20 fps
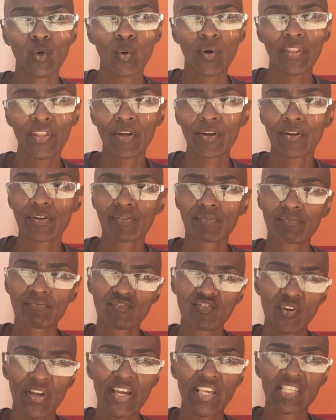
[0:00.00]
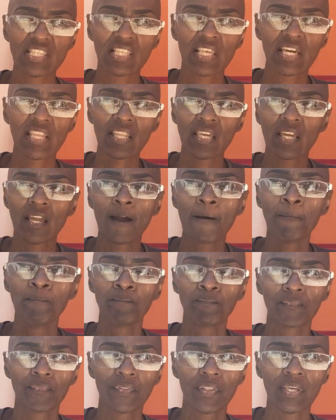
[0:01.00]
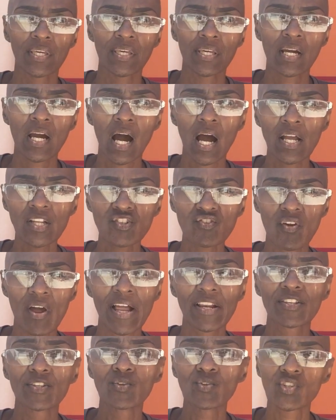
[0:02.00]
know, and they're translating the contract,